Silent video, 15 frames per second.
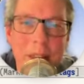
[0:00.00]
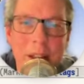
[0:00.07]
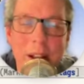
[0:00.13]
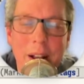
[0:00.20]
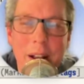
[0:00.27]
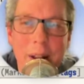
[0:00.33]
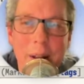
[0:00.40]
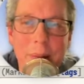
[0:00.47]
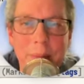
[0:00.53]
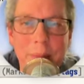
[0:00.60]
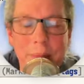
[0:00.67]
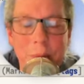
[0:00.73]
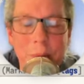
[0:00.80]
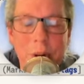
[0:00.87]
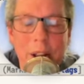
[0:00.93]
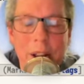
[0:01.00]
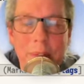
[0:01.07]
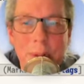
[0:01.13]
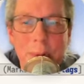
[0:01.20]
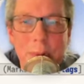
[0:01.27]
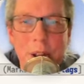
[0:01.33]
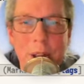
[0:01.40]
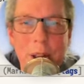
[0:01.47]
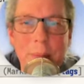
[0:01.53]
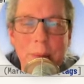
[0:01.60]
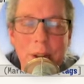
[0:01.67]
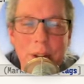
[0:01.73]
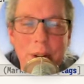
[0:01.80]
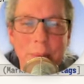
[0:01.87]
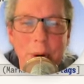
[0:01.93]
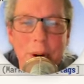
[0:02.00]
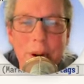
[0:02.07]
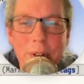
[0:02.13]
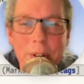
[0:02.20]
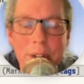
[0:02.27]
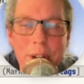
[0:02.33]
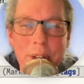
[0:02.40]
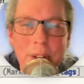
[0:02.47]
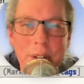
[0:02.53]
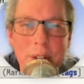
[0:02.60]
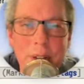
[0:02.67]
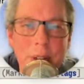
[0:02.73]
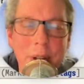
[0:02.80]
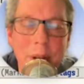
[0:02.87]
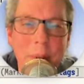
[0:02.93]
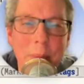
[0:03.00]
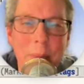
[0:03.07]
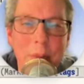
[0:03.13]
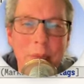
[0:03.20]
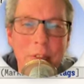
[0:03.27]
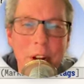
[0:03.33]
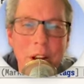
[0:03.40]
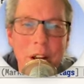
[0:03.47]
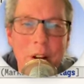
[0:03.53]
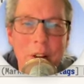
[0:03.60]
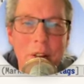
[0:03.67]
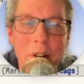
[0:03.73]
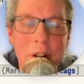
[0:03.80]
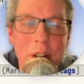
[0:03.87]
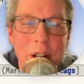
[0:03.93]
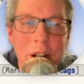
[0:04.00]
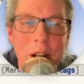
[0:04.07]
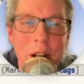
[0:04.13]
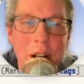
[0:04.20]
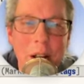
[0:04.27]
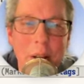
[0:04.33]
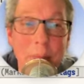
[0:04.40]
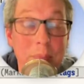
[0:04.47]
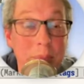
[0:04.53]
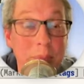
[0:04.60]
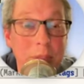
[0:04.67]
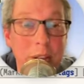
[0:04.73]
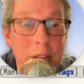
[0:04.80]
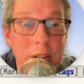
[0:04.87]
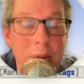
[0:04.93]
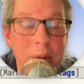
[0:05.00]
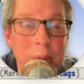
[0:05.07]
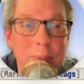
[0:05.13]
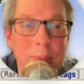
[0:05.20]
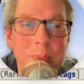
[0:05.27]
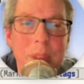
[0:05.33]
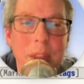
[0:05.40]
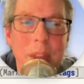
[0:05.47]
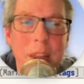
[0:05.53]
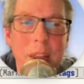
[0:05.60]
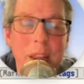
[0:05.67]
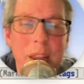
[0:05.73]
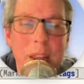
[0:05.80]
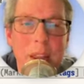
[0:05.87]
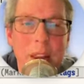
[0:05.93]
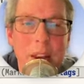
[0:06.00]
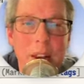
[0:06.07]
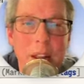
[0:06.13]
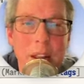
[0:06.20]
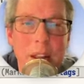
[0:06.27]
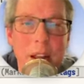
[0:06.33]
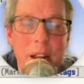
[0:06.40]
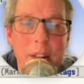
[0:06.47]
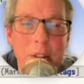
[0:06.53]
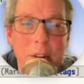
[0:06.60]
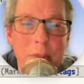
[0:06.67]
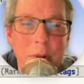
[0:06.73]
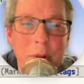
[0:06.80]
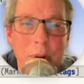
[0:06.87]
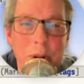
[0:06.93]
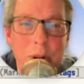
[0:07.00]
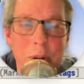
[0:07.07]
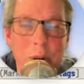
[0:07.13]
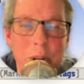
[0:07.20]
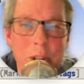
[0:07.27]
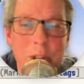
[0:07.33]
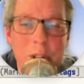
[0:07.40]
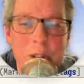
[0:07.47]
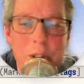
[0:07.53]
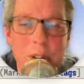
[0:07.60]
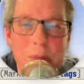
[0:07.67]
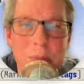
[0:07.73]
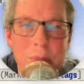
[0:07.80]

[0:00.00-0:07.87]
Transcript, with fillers: um, when I have some time and can prioritize it. But for now, uh, thank you, and I look forward to your questions.